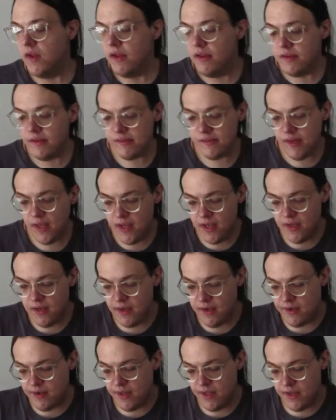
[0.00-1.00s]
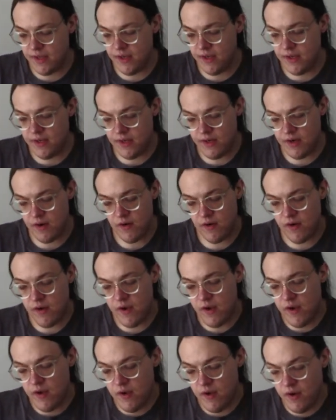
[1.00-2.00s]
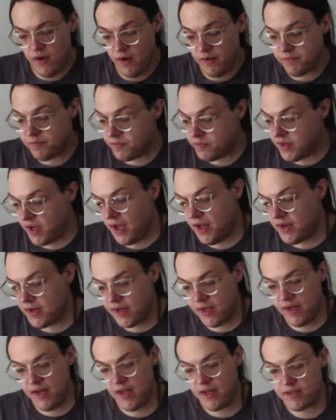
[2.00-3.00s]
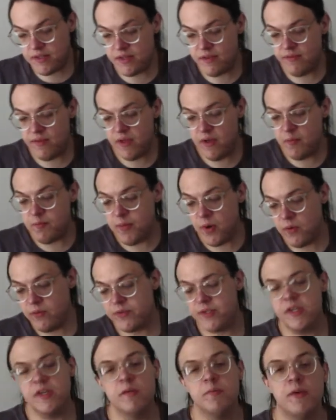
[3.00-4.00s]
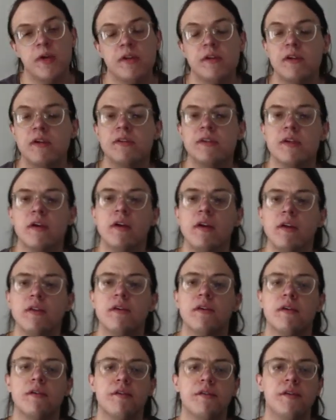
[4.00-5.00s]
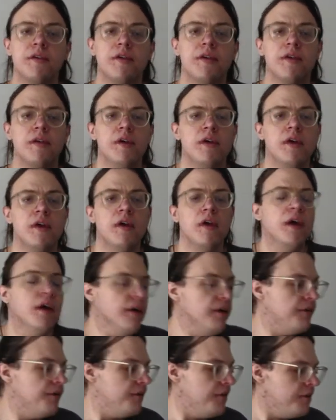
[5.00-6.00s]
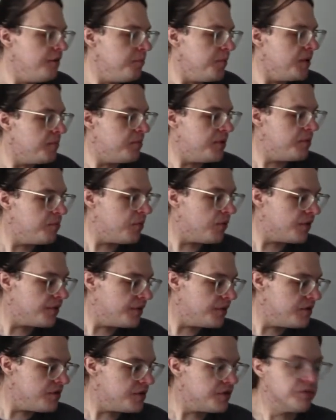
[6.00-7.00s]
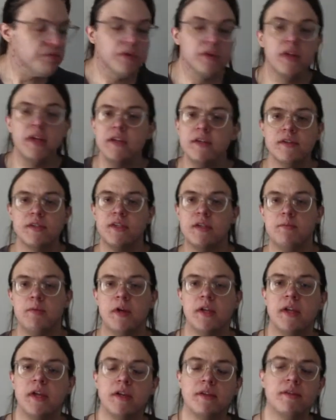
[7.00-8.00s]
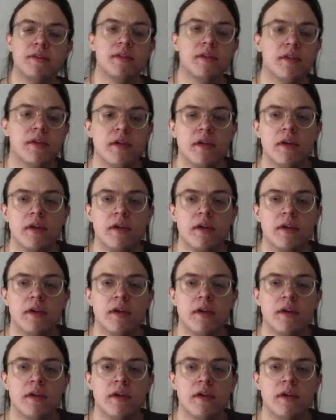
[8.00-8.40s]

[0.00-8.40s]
The second idea in here kind of connects to the imposing opinions on others. Because these may be more than just religious opinions.